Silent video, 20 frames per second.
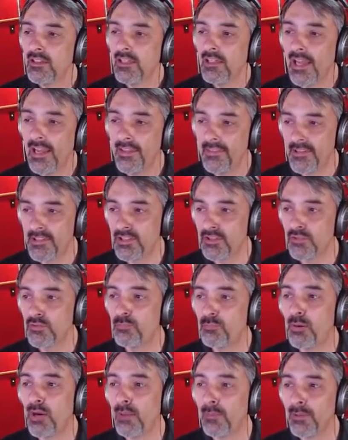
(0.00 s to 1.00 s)
and this is
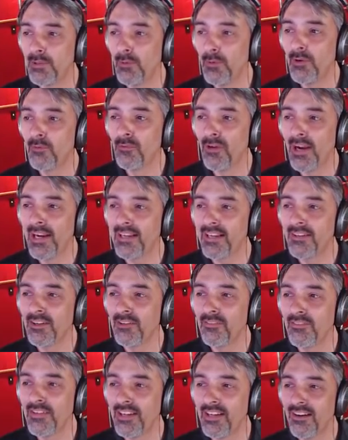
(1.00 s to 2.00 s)
probably what Reckoner
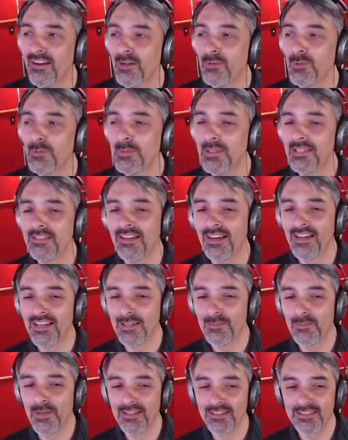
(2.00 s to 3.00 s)
V R will be talking
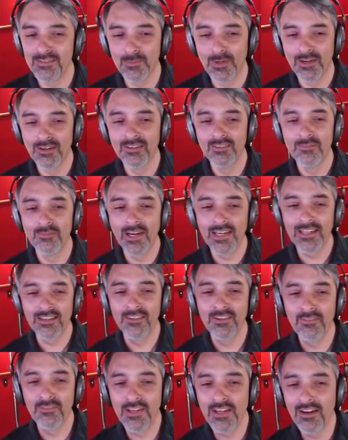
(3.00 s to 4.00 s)
about tomorrow, and
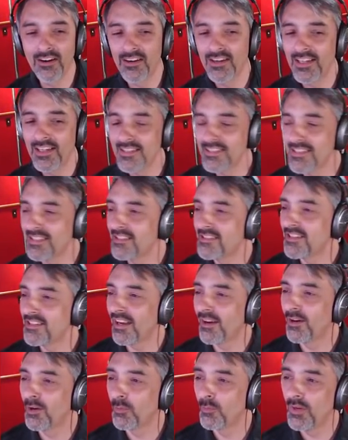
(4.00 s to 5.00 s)
Reckoner V R is in
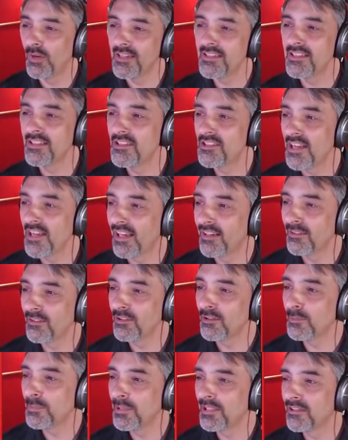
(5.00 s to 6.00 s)
or was in chat a
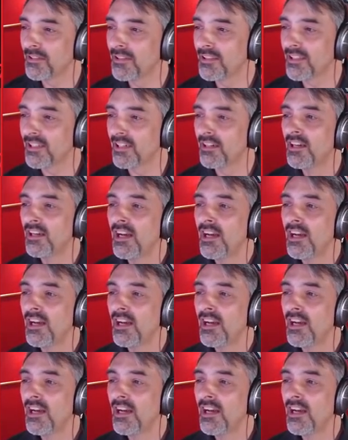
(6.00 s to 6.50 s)
little bit earlier.